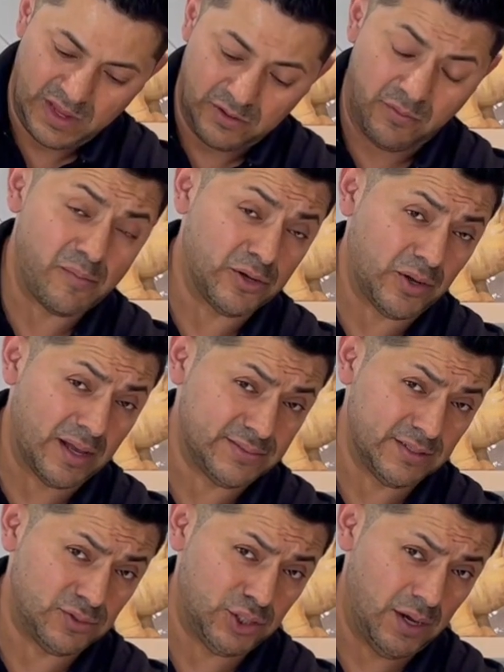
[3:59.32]
Remember, you have
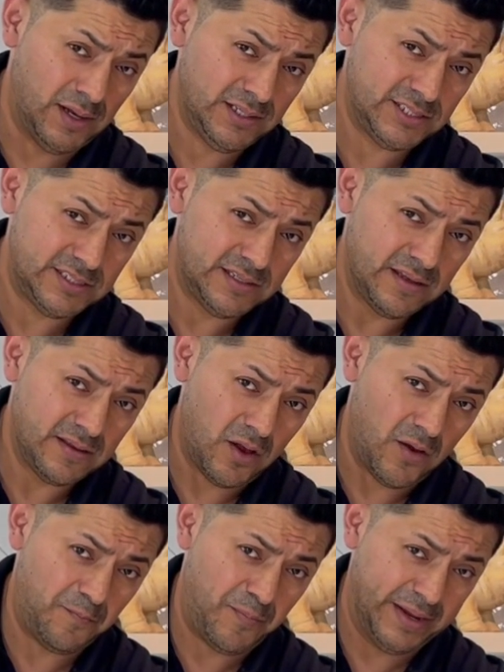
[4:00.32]
some chunks
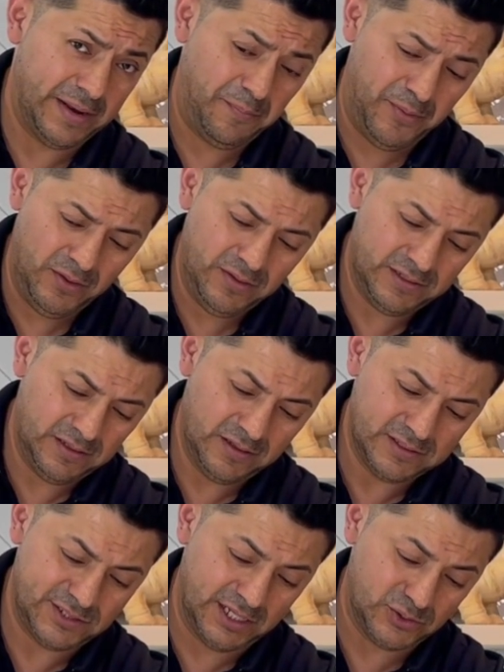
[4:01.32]
of pineapple
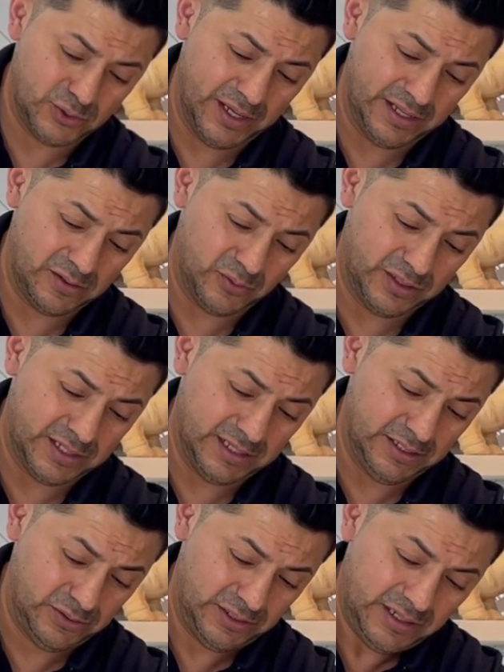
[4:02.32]
saturated with the
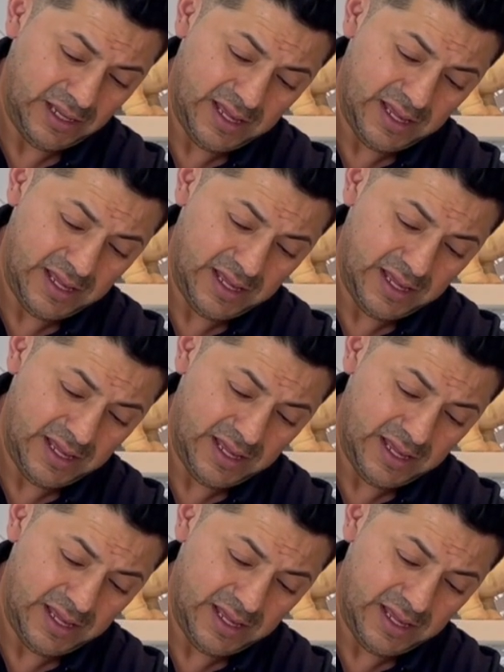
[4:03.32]
liquor,